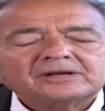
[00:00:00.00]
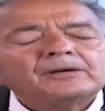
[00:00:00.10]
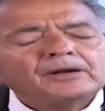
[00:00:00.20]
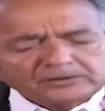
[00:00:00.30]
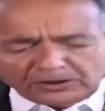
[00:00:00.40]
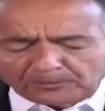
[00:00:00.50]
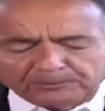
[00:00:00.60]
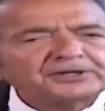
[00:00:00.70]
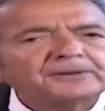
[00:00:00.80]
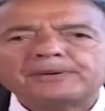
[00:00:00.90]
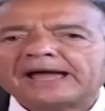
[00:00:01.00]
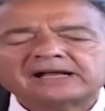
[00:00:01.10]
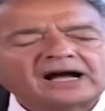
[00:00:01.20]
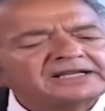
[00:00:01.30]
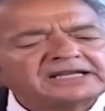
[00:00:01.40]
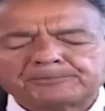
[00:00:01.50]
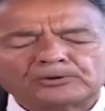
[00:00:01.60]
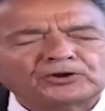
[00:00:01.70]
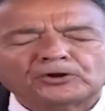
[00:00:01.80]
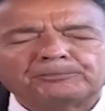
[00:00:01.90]
A little bit in the bank. I keep a
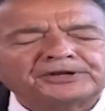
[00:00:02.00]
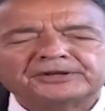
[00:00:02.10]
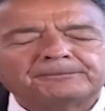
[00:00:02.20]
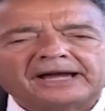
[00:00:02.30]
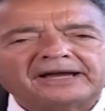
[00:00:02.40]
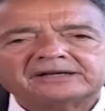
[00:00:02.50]
little bit in the bank.